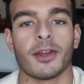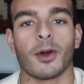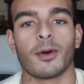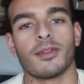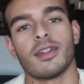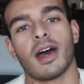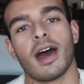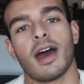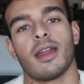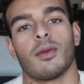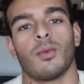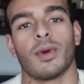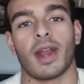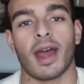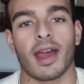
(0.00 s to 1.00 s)
know
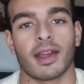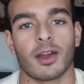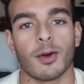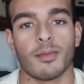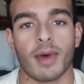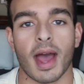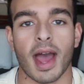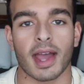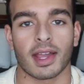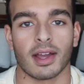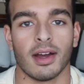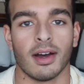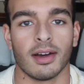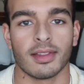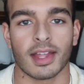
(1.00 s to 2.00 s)
that when I go back,
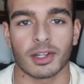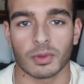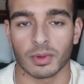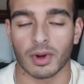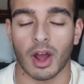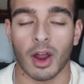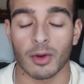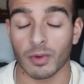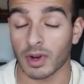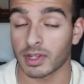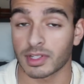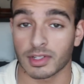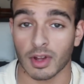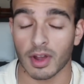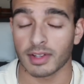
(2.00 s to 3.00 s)
that's when our
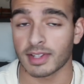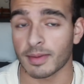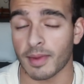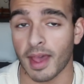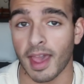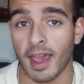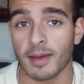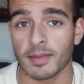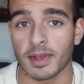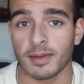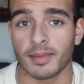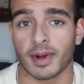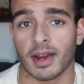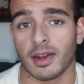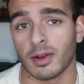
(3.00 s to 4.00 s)
rush starts at Miami,
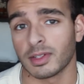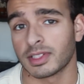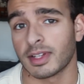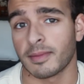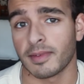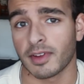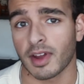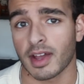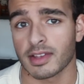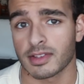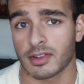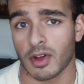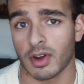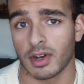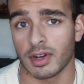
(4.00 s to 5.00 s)
but I know some of you guys
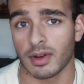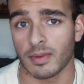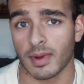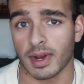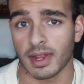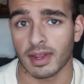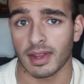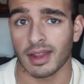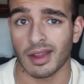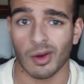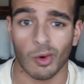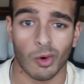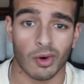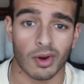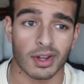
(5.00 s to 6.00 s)
started already,
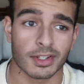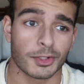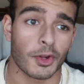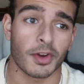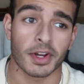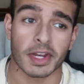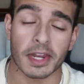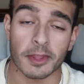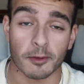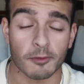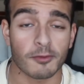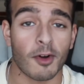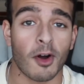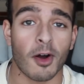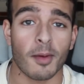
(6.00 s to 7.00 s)
or it started in the
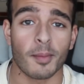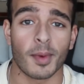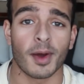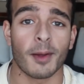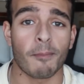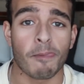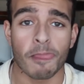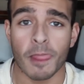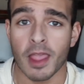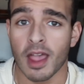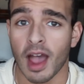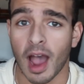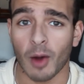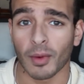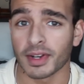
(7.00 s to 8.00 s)
fall, but
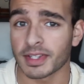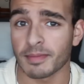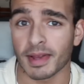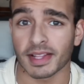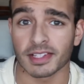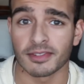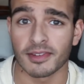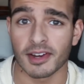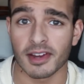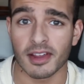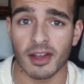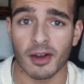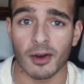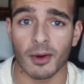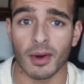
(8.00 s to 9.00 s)
I wanted to make this
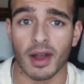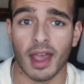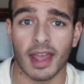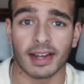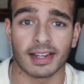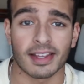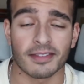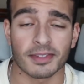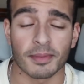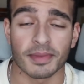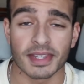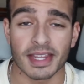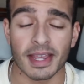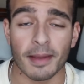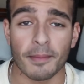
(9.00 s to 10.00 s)
video and give some
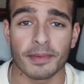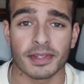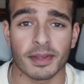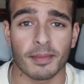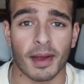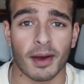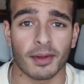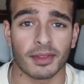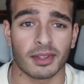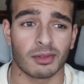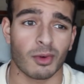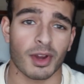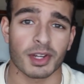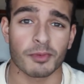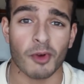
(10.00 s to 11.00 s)
tips about the
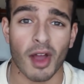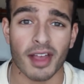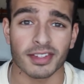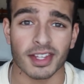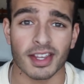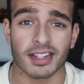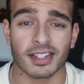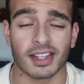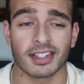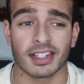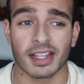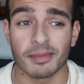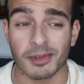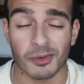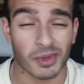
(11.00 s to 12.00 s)
rush process because it
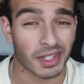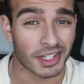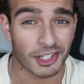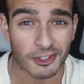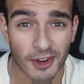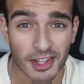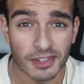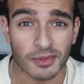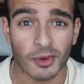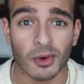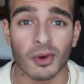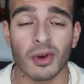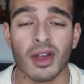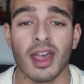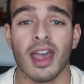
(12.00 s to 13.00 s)
can be really
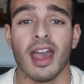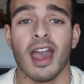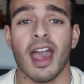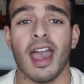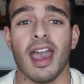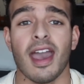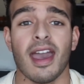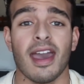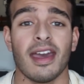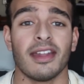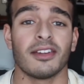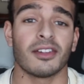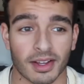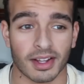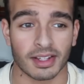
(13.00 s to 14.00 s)
stressful and